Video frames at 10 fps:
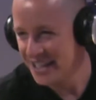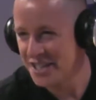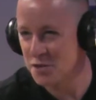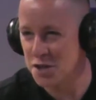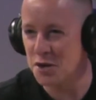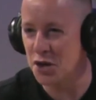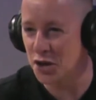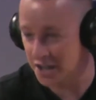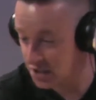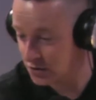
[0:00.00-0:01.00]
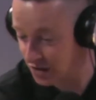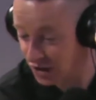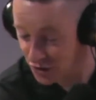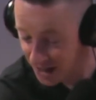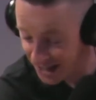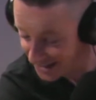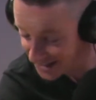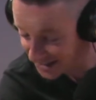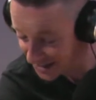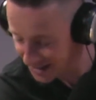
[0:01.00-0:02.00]
You were cooking and she was sat right next to
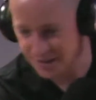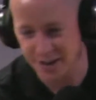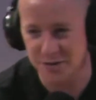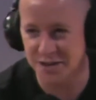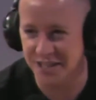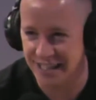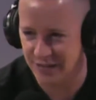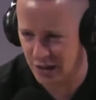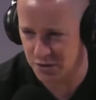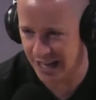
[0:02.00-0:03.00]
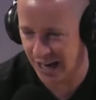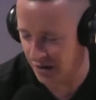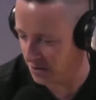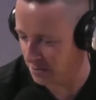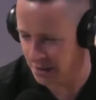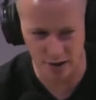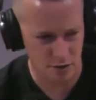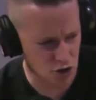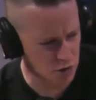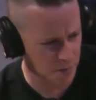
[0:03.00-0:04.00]
you looking at it. I was thinking, if that was now, you'd be like,
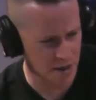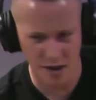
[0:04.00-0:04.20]
excuse me.